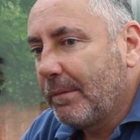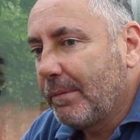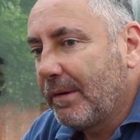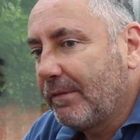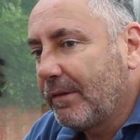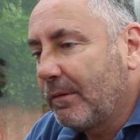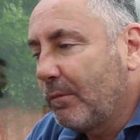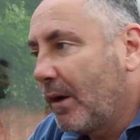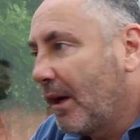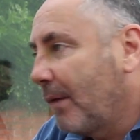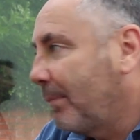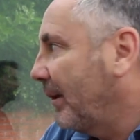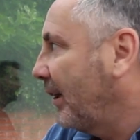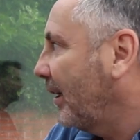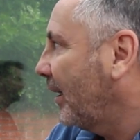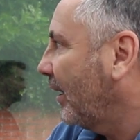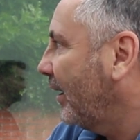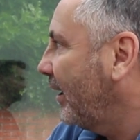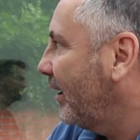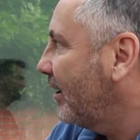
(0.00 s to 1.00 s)
it a bit of a wipe
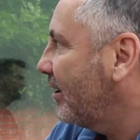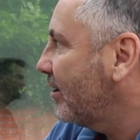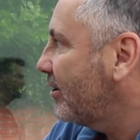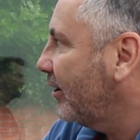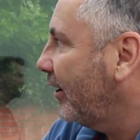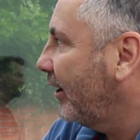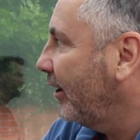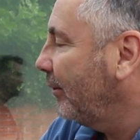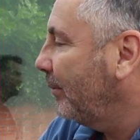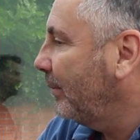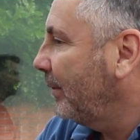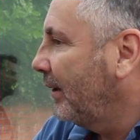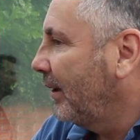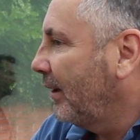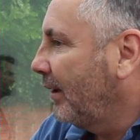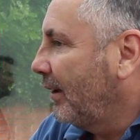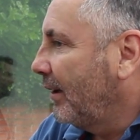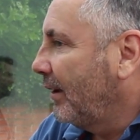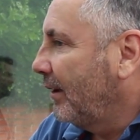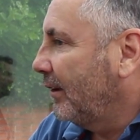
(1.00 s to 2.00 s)
and a clean and a shine up.
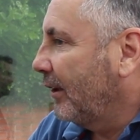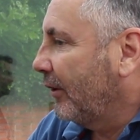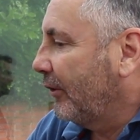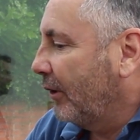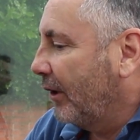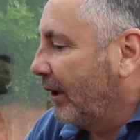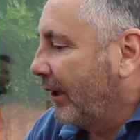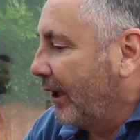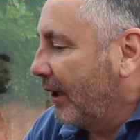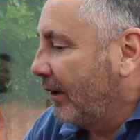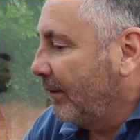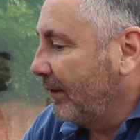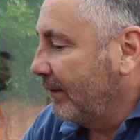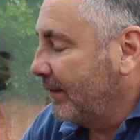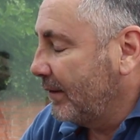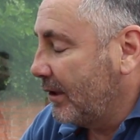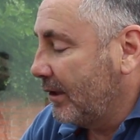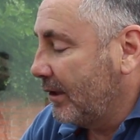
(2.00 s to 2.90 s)
And I thought I'd head over